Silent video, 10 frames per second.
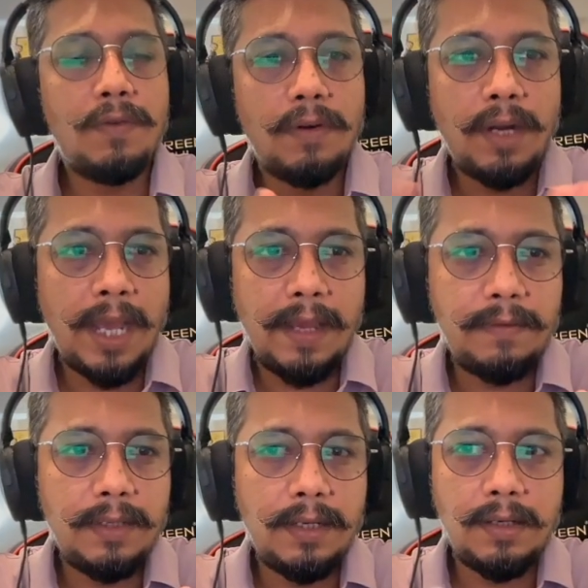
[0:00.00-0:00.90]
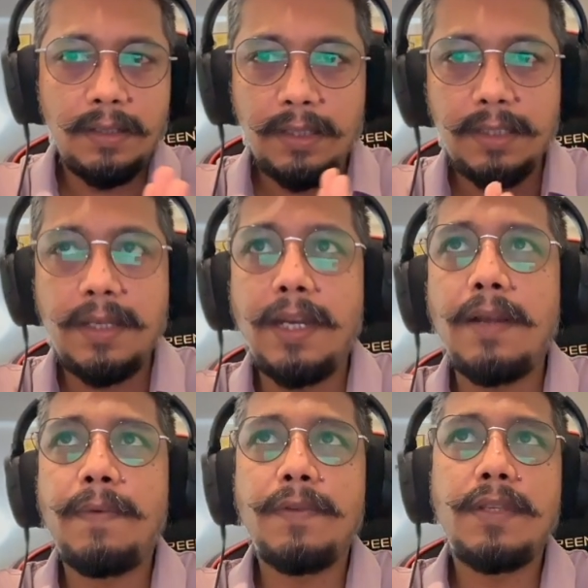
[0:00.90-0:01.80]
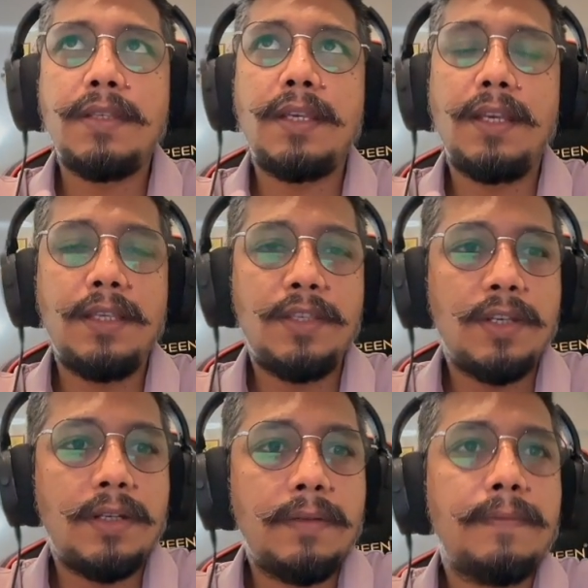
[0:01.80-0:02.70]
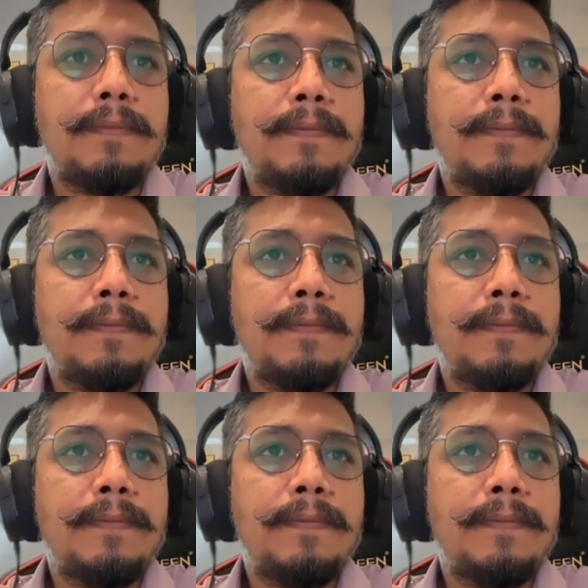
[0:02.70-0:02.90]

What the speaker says: don't have this data processing engine.